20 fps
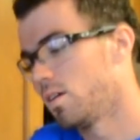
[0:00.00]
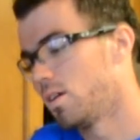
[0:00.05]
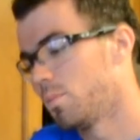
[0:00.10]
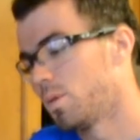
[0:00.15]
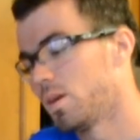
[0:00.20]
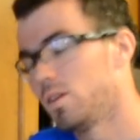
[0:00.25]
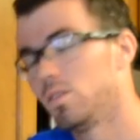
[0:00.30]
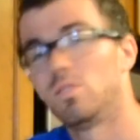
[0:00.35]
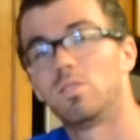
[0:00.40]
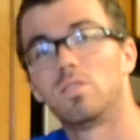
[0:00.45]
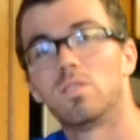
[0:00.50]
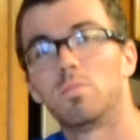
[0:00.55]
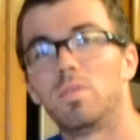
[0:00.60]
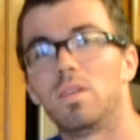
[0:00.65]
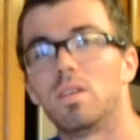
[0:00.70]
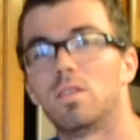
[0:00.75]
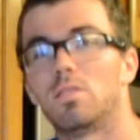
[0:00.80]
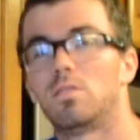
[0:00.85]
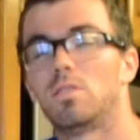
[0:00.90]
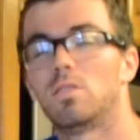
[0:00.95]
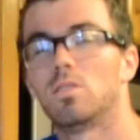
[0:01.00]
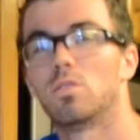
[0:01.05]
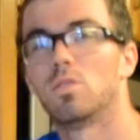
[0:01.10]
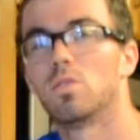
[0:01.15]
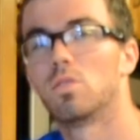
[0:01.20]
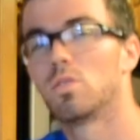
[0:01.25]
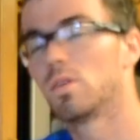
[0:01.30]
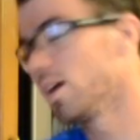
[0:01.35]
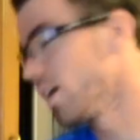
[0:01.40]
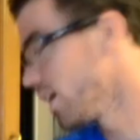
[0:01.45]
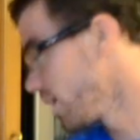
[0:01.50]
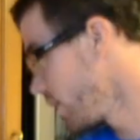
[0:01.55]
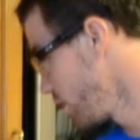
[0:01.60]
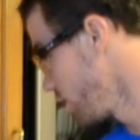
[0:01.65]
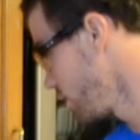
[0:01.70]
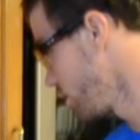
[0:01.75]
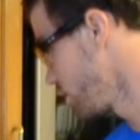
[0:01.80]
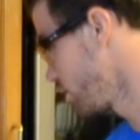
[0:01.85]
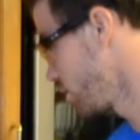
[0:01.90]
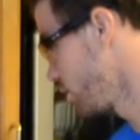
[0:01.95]
I used to be a cereal
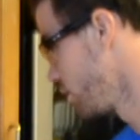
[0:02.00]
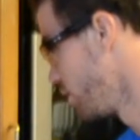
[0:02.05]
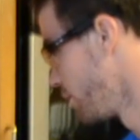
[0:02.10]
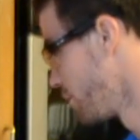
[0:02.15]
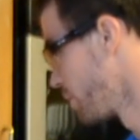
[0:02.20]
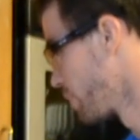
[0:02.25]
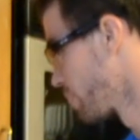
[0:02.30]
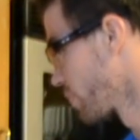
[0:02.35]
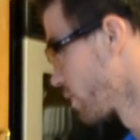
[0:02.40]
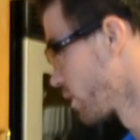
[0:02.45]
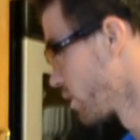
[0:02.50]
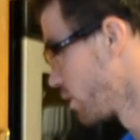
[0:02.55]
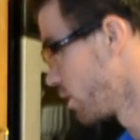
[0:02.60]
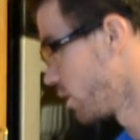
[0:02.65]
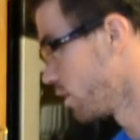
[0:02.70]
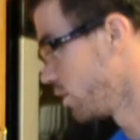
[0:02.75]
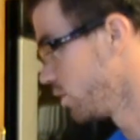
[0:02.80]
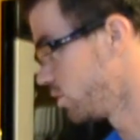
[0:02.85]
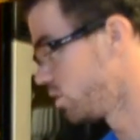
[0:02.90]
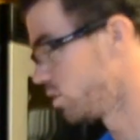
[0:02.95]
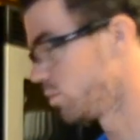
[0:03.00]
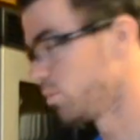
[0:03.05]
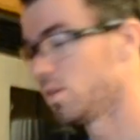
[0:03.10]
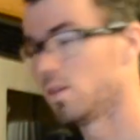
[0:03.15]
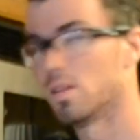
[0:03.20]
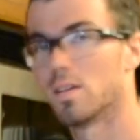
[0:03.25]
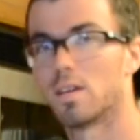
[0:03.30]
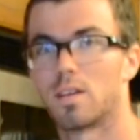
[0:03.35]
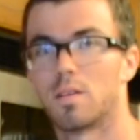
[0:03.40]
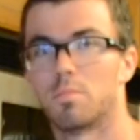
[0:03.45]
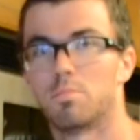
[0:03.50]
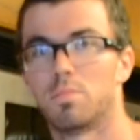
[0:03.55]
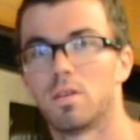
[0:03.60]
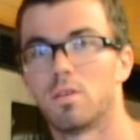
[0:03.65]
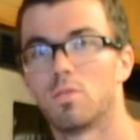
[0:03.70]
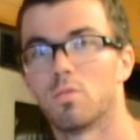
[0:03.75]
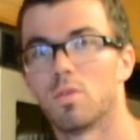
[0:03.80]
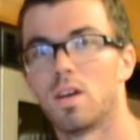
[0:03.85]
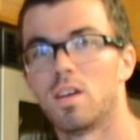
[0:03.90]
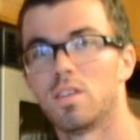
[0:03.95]
guy. I used to be like a big
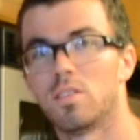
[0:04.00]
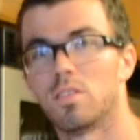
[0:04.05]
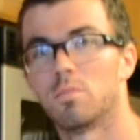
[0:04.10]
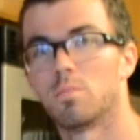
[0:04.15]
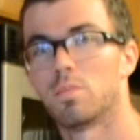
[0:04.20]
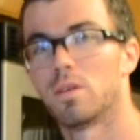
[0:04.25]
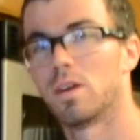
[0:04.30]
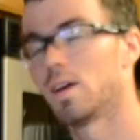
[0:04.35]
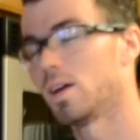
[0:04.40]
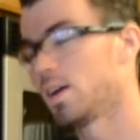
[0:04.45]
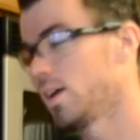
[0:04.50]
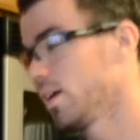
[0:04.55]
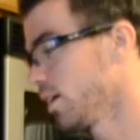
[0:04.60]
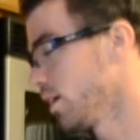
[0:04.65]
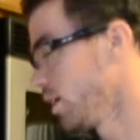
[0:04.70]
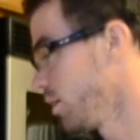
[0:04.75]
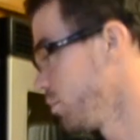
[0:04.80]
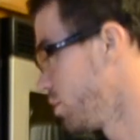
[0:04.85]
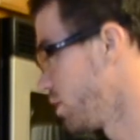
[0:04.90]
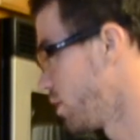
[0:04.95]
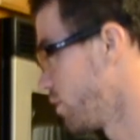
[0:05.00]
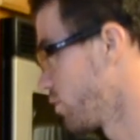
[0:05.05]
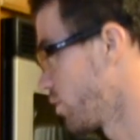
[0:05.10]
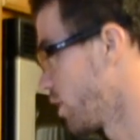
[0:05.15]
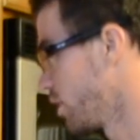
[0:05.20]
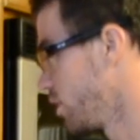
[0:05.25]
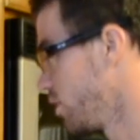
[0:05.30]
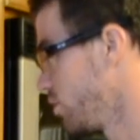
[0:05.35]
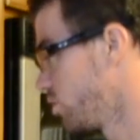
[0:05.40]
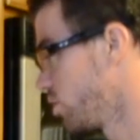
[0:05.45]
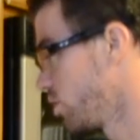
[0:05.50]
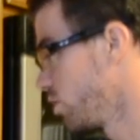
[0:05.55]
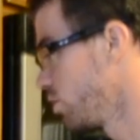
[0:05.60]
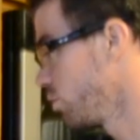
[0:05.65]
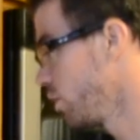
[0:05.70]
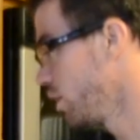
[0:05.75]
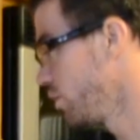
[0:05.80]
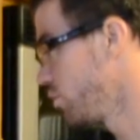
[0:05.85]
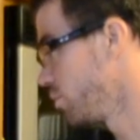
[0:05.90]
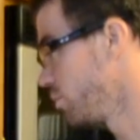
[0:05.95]
Raisin Bran guy, but I've kind of turned
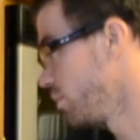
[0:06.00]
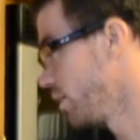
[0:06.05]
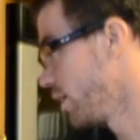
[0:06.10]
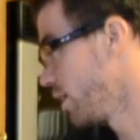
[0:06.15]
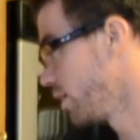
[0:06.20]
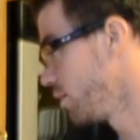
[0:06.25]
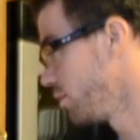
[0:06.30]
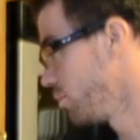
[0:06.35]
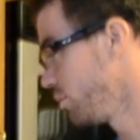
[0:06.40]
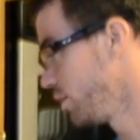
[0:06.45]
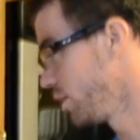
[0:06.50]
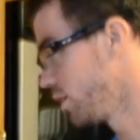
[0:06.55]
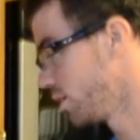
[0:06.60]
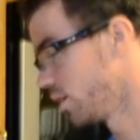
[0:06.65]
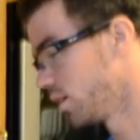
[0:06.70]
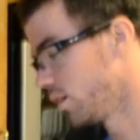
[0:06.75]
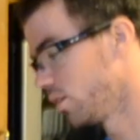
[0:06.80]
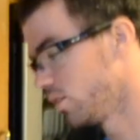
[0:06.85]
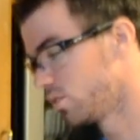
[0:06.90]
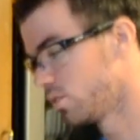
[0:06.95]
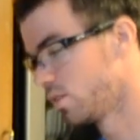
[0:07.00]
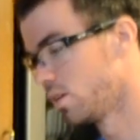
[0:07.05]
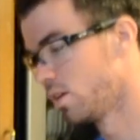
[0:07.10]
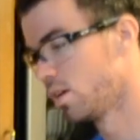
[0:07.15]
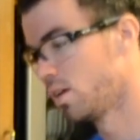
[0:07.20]
away from that because